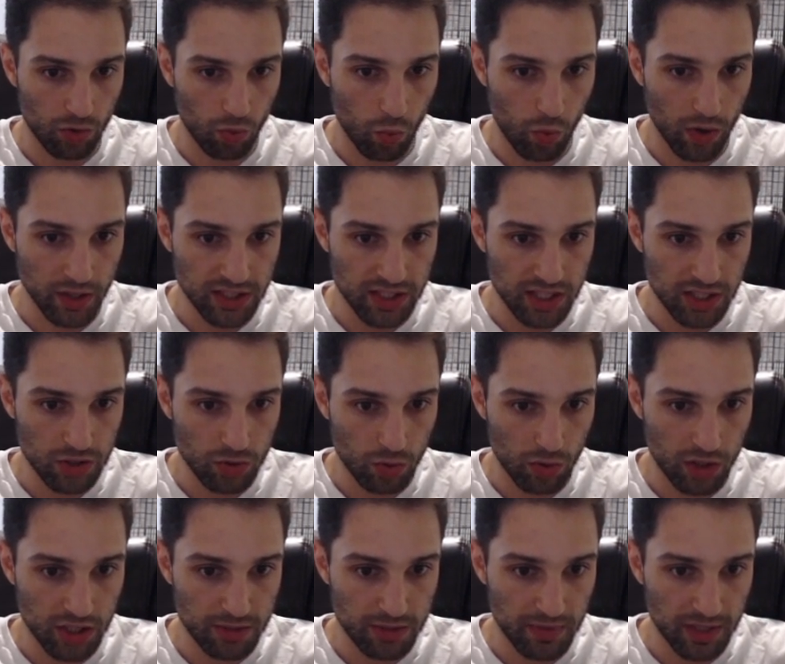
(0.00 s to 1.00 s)
Once the
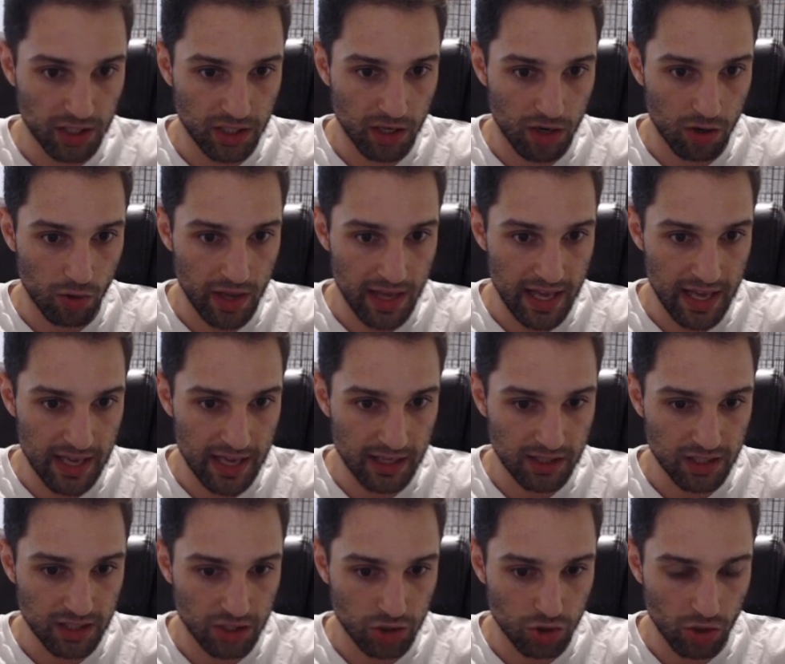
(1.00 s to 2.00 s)
swordsmen go in
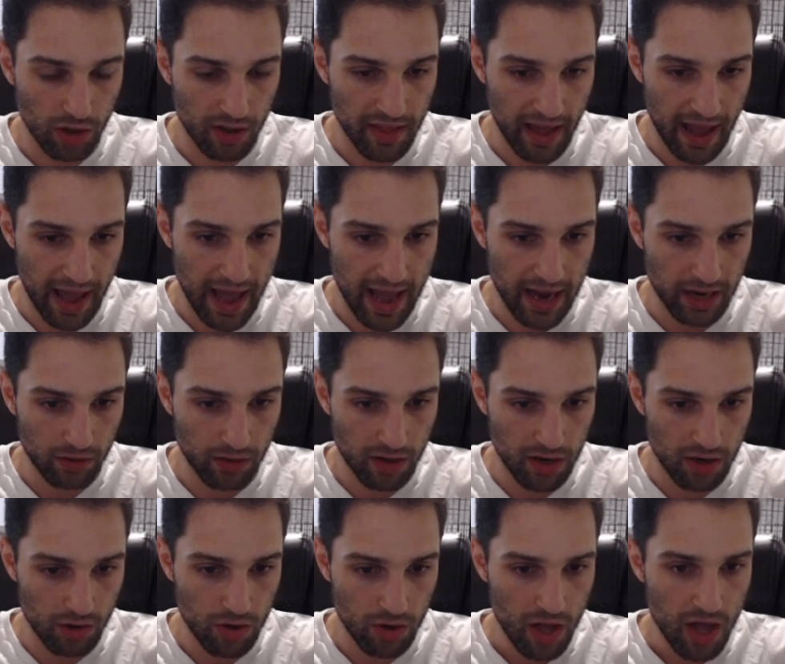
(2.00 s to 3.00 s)
to draw the
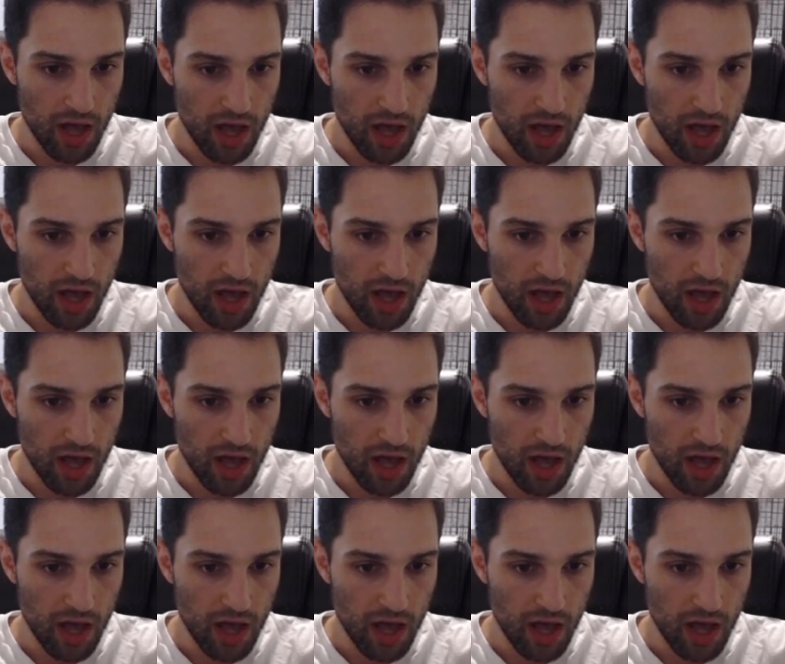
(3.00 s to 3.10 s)
aggro,